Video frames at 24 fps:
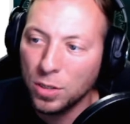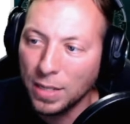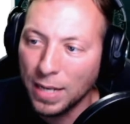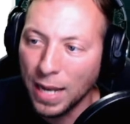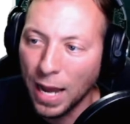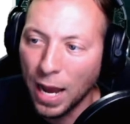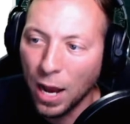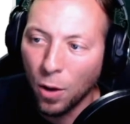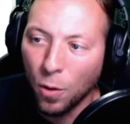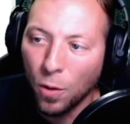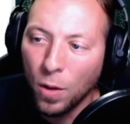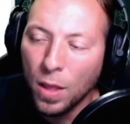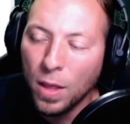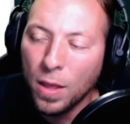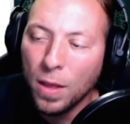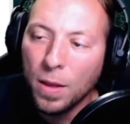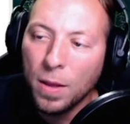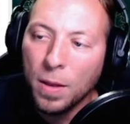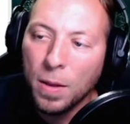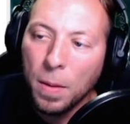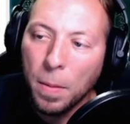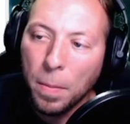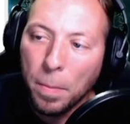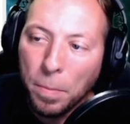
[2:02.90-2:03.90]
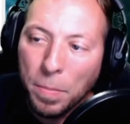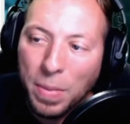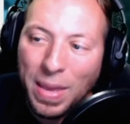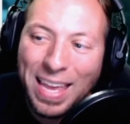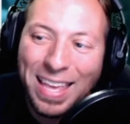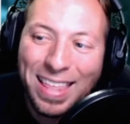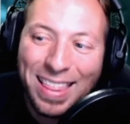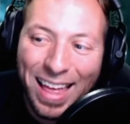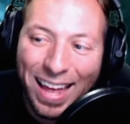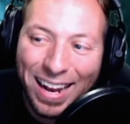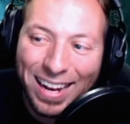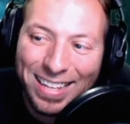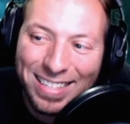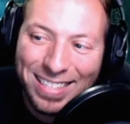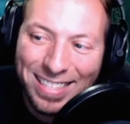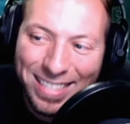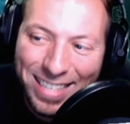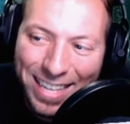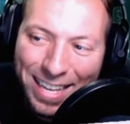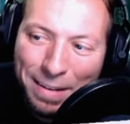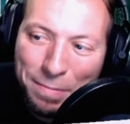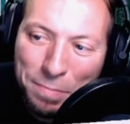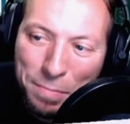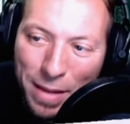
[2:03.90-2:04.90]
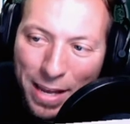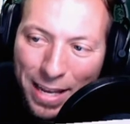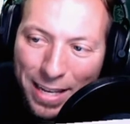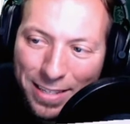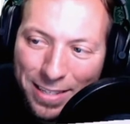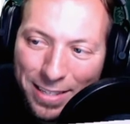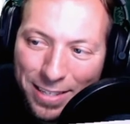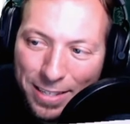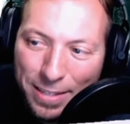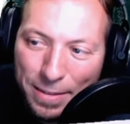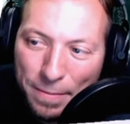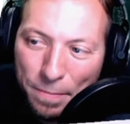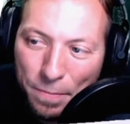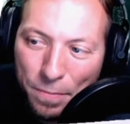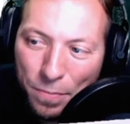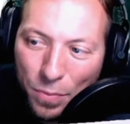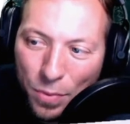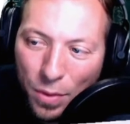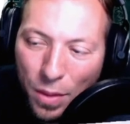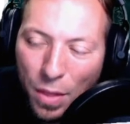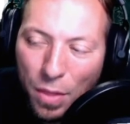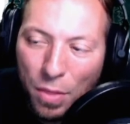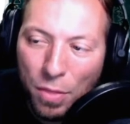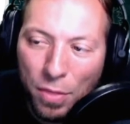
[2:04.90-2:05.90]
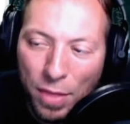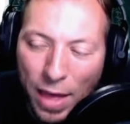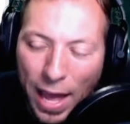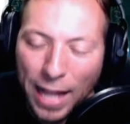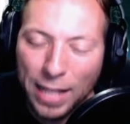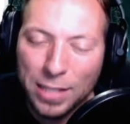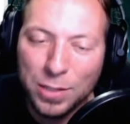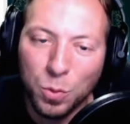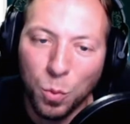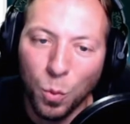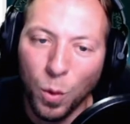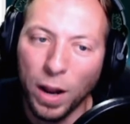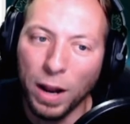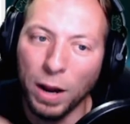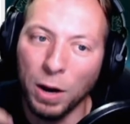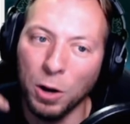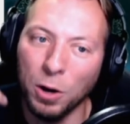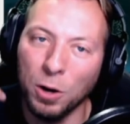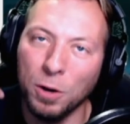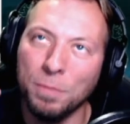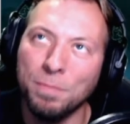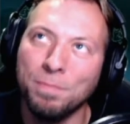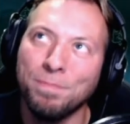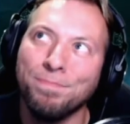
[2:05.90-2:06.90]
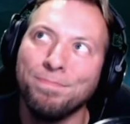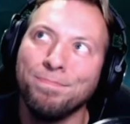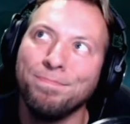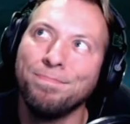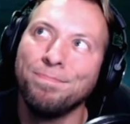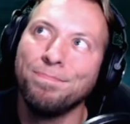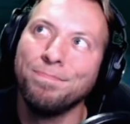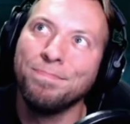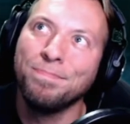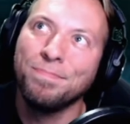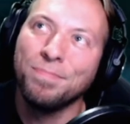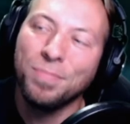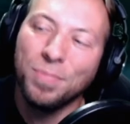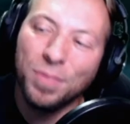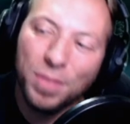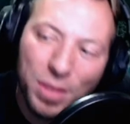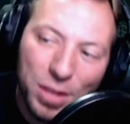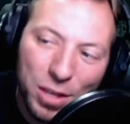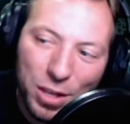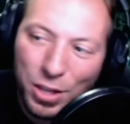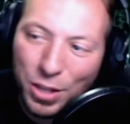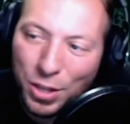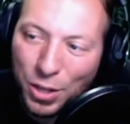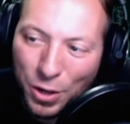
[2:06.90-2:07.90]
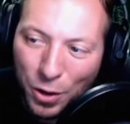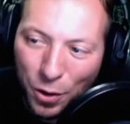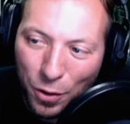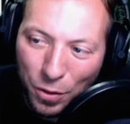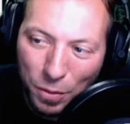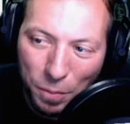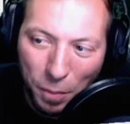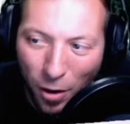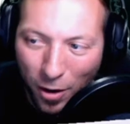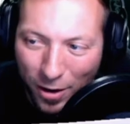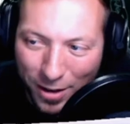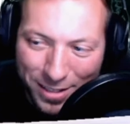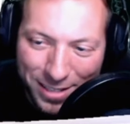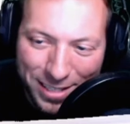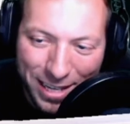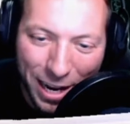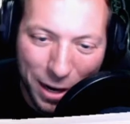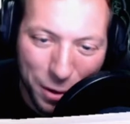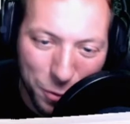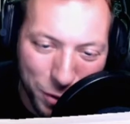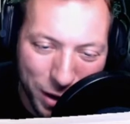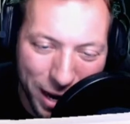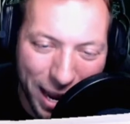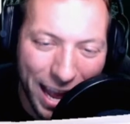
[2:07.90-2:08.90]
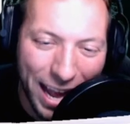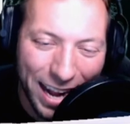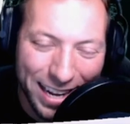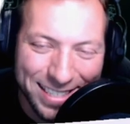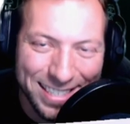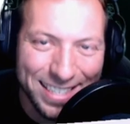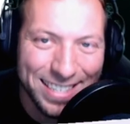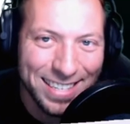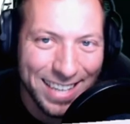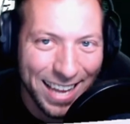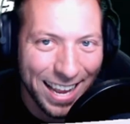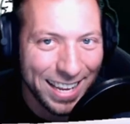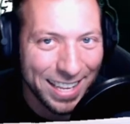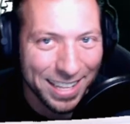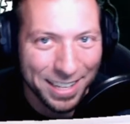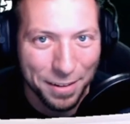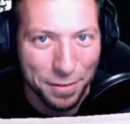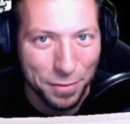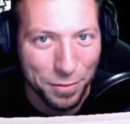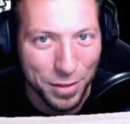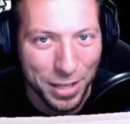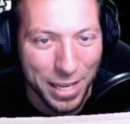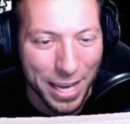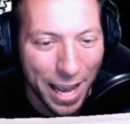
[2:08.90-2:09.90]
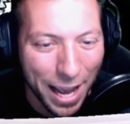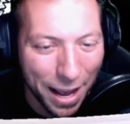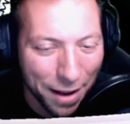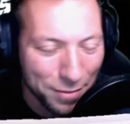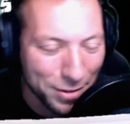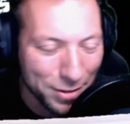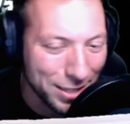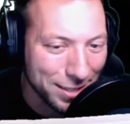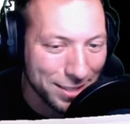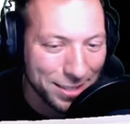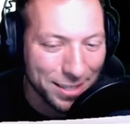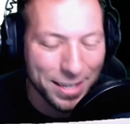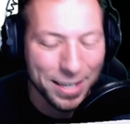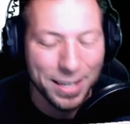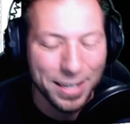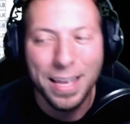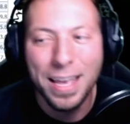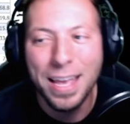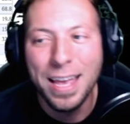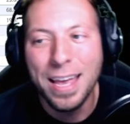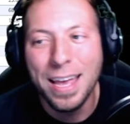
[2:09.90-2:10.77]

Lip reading: Now, being that it did miss, that's where, the market's kind of reacted negatively, obviously.